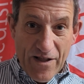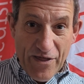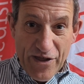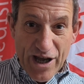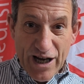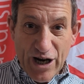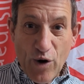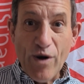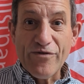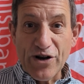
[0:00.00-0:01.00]
the
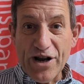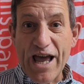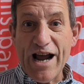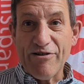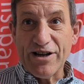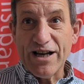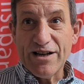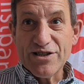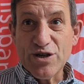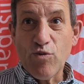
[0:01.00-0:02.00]
equivalent area
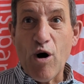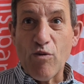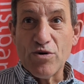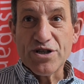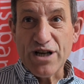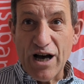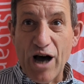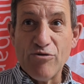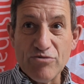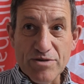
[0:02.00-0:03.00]
to what was
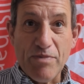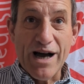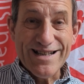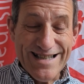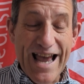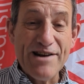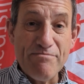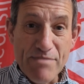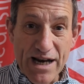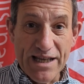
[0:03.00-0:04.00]
owned by
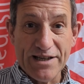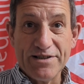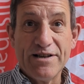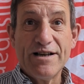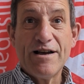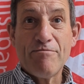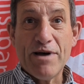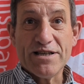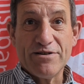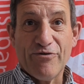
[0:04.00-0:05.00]
10 million
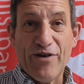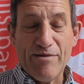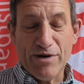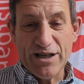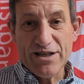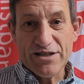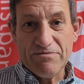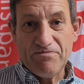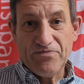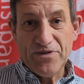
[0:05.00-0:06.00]
peasant families.
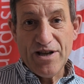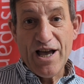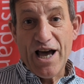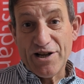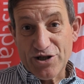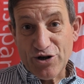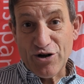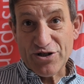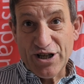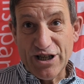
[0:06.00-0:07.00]
And as
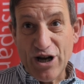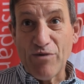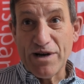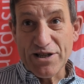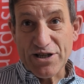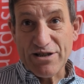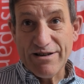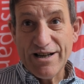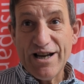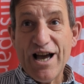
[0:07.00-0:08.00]
Trotsky comments,
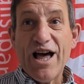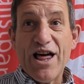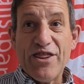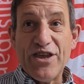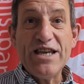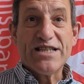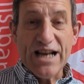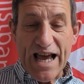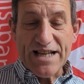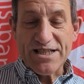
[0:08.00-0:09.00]
these
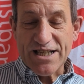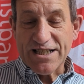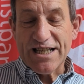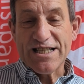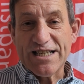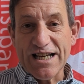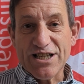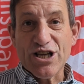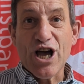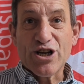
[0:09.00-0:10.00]
land
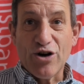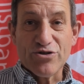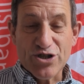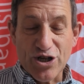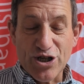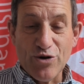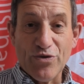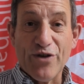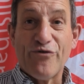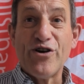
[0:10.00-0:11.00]
statistics
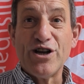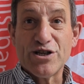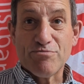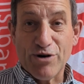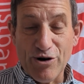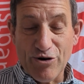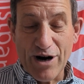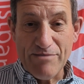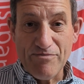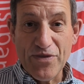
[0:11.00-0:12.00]
constitute the finished
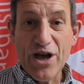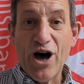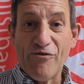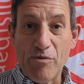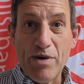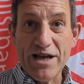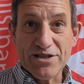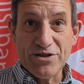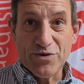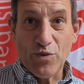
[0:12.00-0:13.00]
program of a
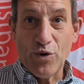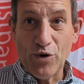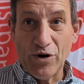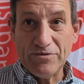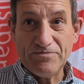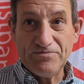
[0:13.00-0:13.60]
peasant war.